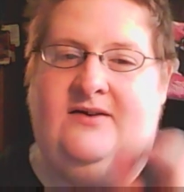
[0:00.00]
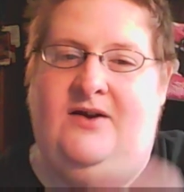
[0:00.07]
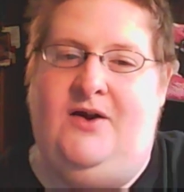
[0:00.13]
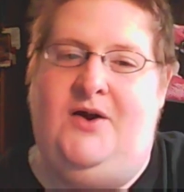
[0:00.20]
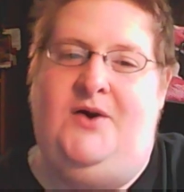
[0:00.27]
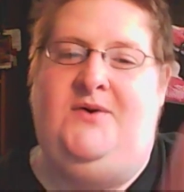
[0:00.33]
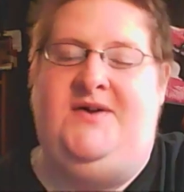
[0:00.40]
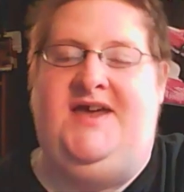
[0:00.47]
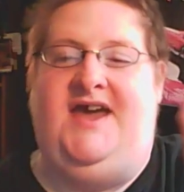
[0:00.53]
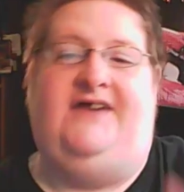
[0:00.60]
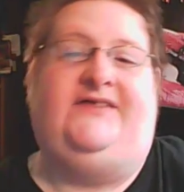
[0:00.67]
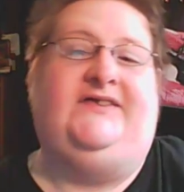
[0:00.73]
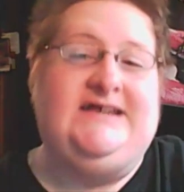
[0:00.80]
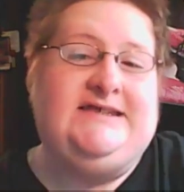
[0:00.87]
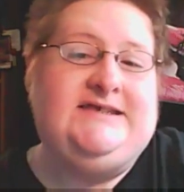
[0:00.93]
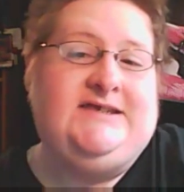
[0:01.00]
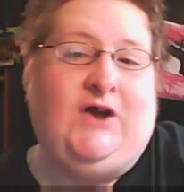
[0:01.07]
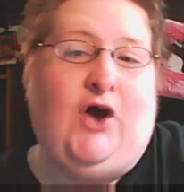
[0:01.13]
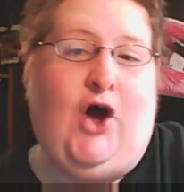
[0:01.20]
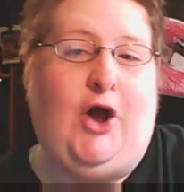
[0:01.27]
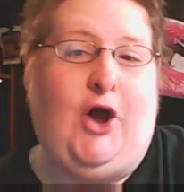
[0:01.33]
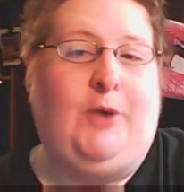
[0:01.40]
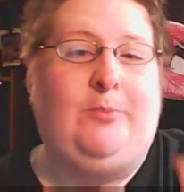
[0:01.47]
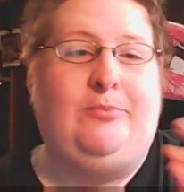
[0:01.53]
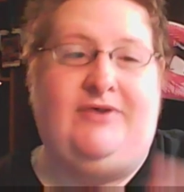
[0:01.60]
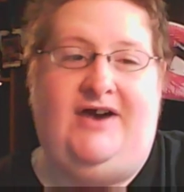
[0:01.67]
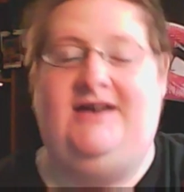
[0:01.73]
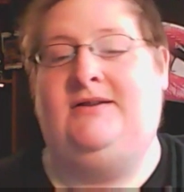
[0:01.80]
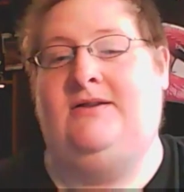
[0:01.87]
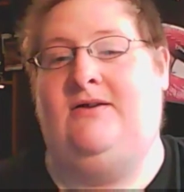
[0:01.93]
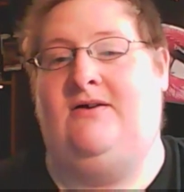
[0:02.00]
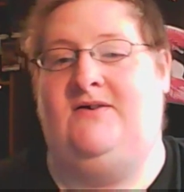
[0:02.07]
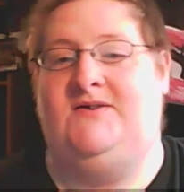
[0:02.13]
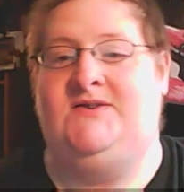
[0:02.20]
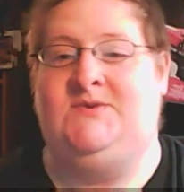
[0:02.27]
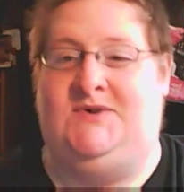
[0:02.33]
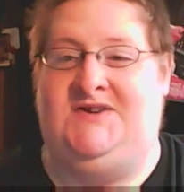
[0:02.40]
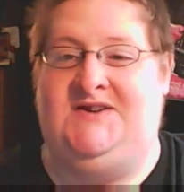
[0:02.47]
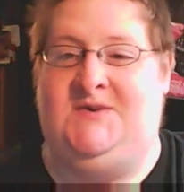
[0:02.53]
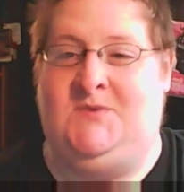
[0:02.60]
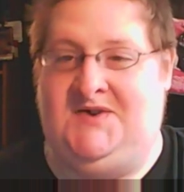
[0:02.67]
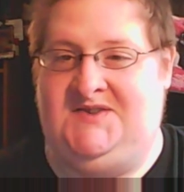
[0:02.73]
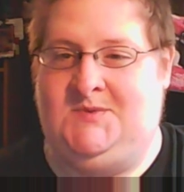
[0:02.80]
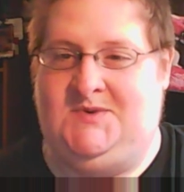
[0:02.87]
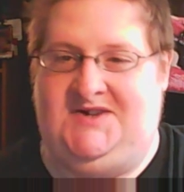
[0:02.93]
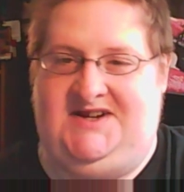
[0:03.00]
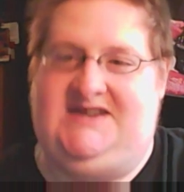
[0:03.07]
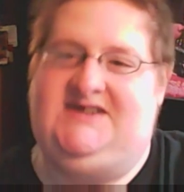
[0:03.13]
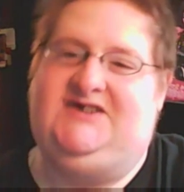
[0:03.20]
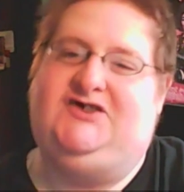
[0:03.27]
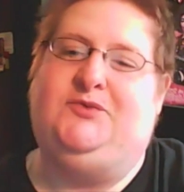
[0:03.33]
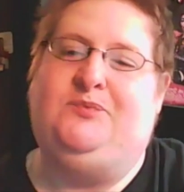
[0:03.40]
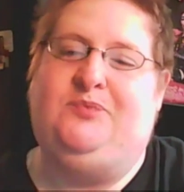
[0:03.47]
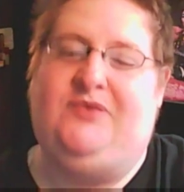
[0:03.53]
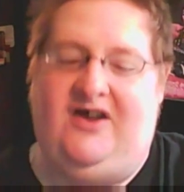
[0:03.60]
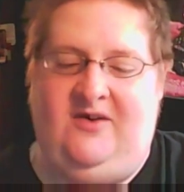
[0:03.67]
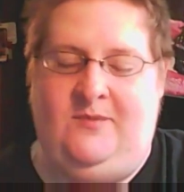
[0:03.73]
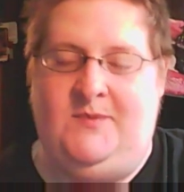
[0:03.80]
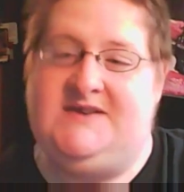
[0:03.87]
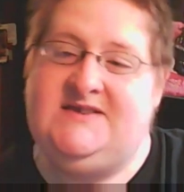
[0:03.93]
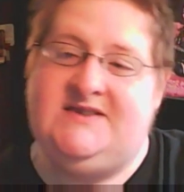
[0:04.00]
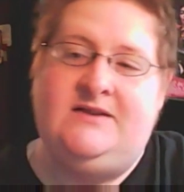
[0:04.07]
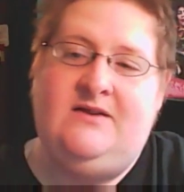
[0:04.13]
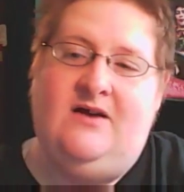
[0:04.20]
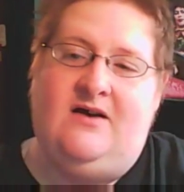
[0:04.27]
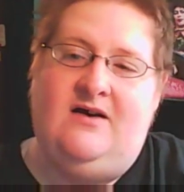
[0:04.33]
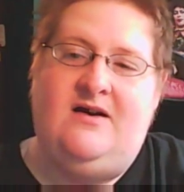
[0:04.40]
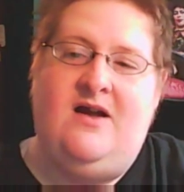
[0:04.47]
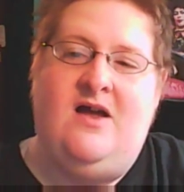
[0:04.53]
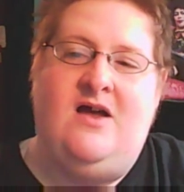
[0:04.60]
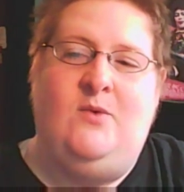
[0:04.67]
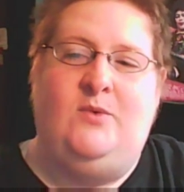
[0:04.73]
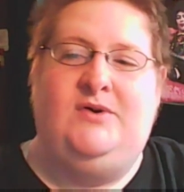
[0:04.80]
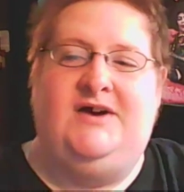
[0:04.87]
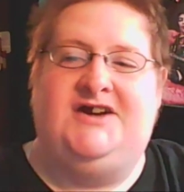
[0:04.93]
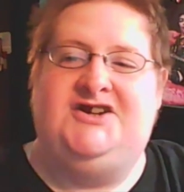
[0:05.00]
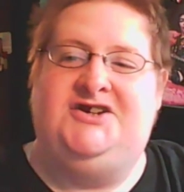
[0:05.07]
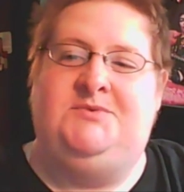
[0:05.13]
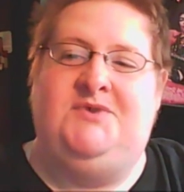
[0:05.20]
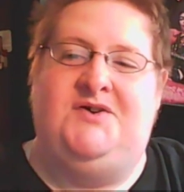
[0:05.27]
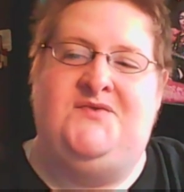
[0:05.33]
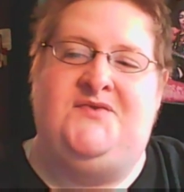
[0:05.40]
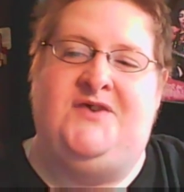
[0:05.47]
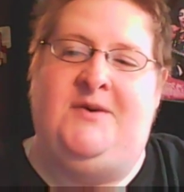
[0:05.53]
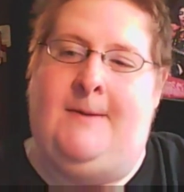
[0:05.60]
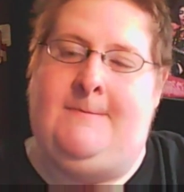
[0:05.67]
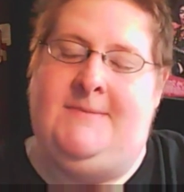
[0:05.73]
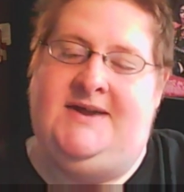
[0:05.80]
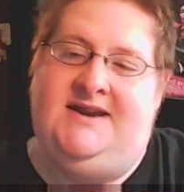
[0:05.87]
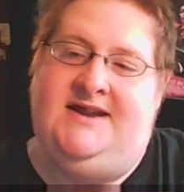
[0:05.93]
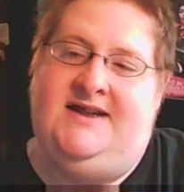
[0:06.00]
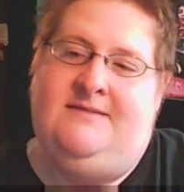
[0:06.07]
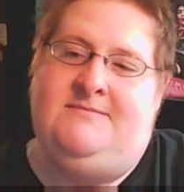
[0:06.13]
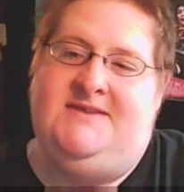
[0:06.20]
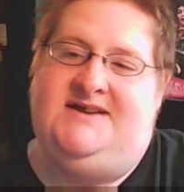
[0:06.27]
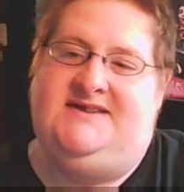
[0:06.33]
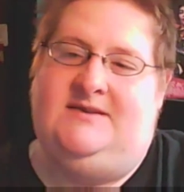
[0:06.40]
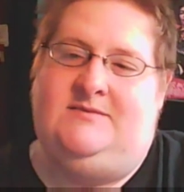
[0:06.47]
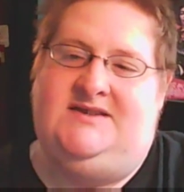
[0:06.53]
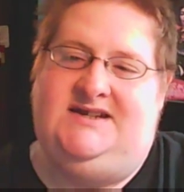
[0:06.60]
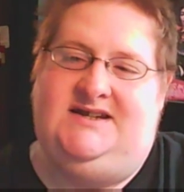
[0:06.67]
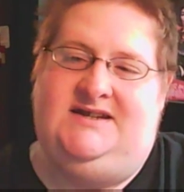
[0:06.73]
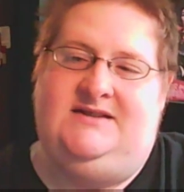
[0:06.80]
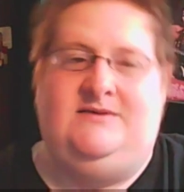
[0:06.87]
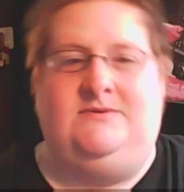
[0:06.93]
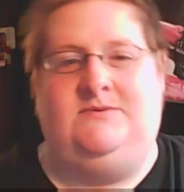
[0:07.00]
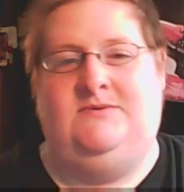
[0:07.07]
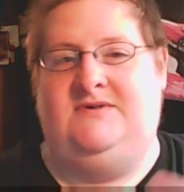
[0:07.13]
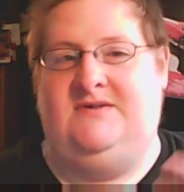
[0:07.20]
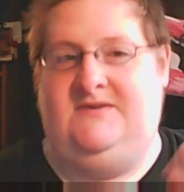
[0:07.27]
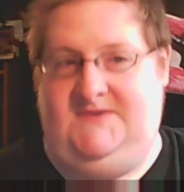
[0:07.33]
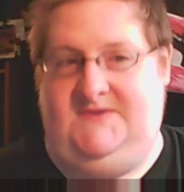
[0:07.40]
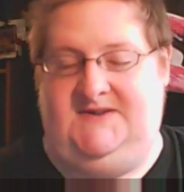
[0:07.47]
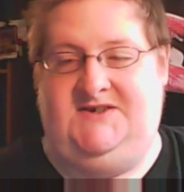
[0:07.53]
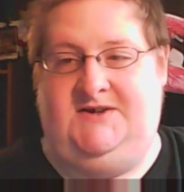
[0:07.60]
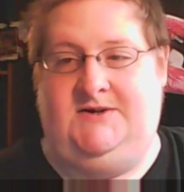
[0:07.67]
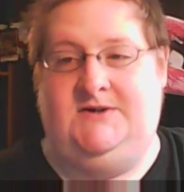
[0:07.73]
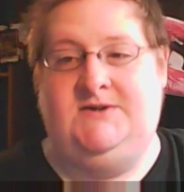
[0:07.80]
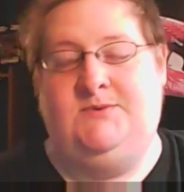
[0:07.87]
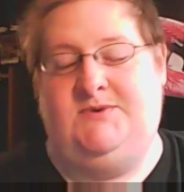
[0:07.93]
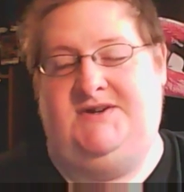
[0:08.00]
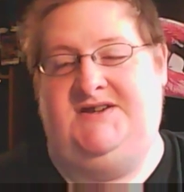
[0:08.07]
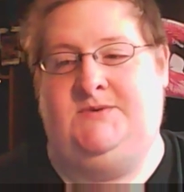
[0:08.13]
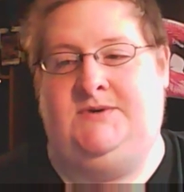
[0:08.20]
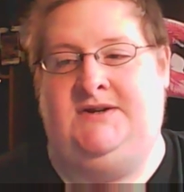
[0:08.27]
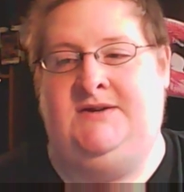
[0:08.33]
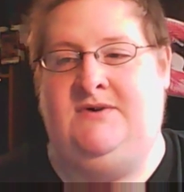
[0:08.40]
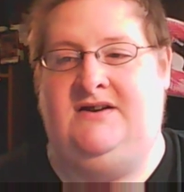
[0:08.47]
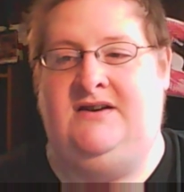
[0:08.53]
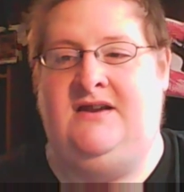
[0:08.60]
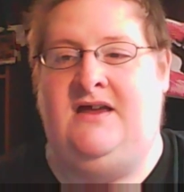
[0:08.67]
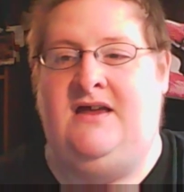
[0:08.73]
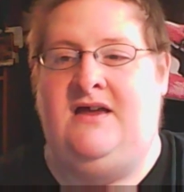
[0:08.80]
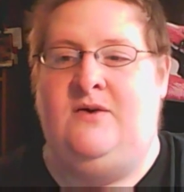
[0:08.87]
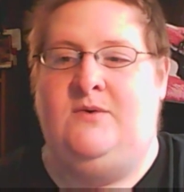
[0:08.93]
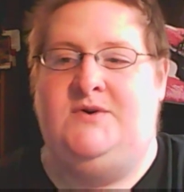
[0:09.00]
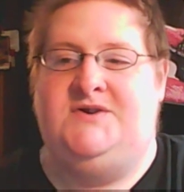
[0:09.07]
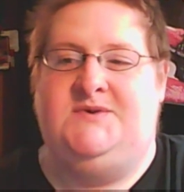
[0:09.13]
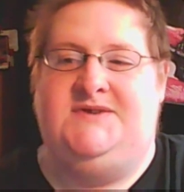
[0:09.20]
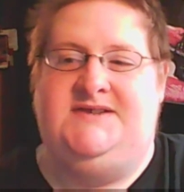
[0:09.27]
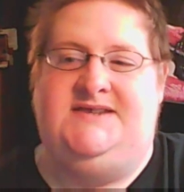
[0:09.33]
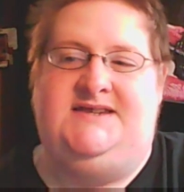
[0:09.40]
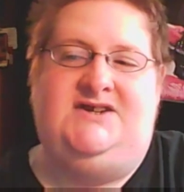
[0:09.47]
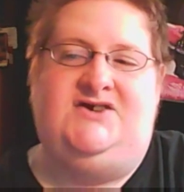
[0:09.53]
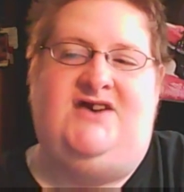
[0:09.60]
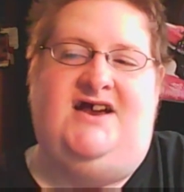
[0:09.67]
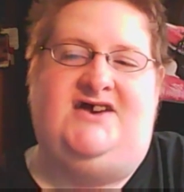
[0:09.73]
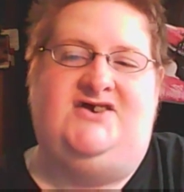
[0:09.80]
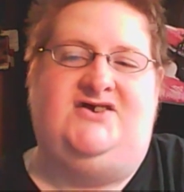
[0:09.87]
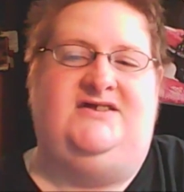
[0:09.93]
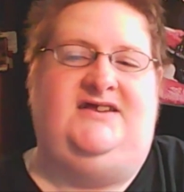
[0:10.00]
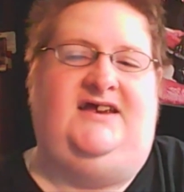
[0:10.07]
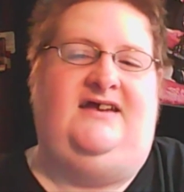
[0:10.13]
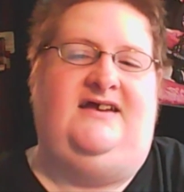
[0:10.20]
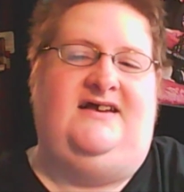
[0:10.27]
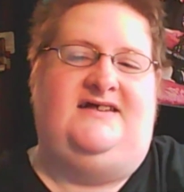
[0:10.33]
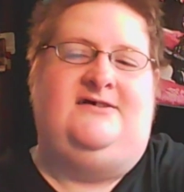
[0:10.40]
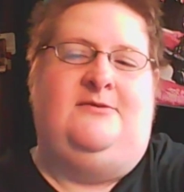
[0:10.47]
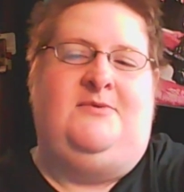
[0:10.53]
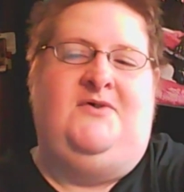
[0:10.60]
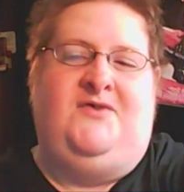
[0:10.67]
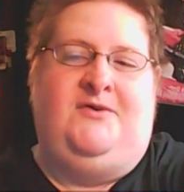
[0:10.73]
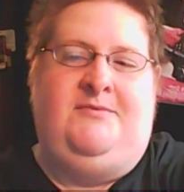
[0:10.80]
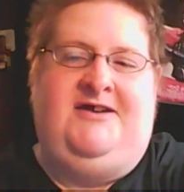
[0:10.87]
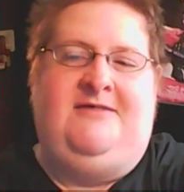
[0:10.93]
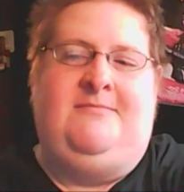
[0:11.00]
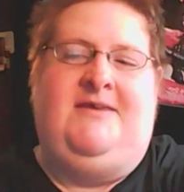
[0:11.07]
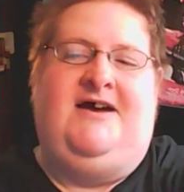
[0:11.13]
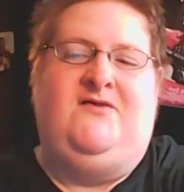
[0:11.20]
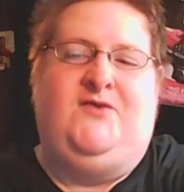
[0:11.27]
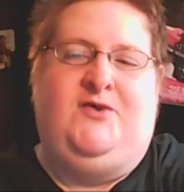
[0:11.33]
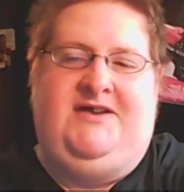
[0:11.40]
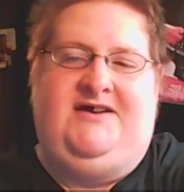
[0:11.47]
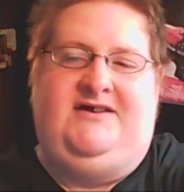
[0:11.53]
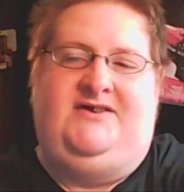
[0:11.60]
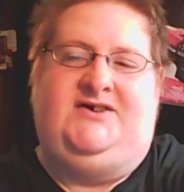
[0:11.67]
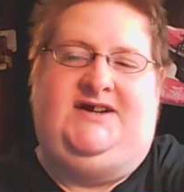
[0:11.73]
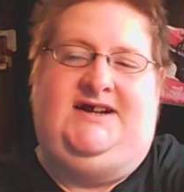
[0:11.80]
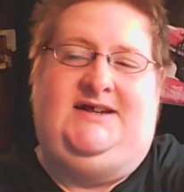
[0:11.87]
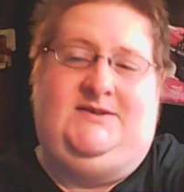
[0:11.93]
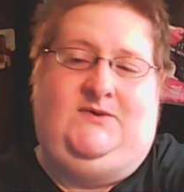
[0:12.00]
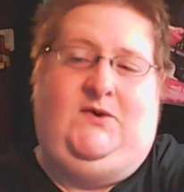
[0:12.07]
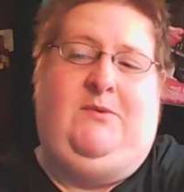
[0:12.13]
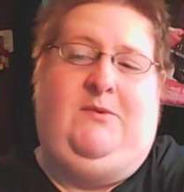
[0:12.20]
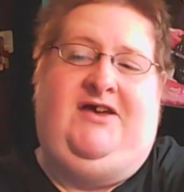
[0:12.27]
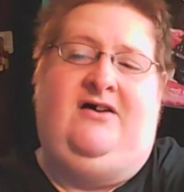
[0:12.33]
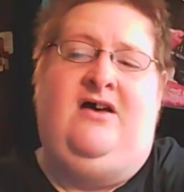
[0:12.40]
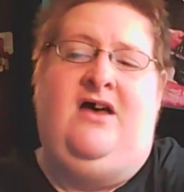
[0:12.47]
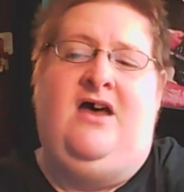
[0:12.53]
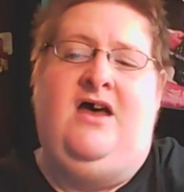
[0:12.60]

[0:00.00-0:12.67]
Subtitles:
Okay, let's talk Pride Along 21-22. This along will actually run from Monday, May 17th, this year, 2021, which was the International Day Against Homophobia, Biphobia, and Transphobia.